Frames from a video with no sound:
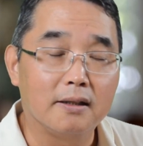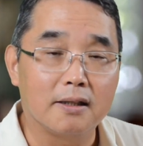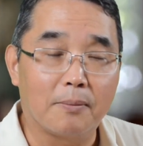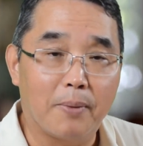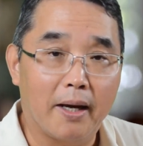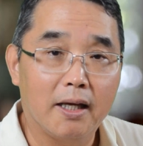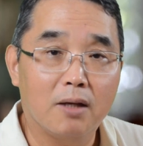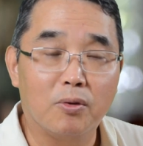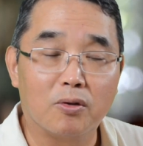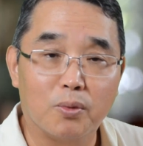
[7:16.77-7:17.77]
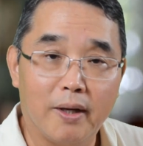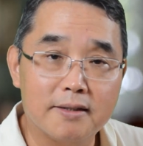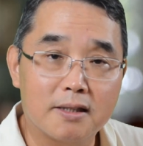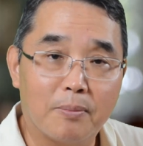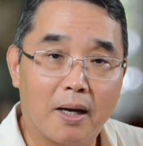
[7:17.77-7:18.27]
the bank will
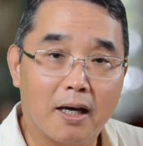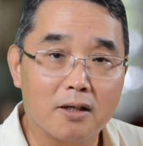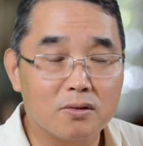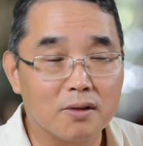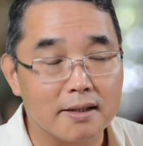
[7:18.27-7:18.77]
raise the bar to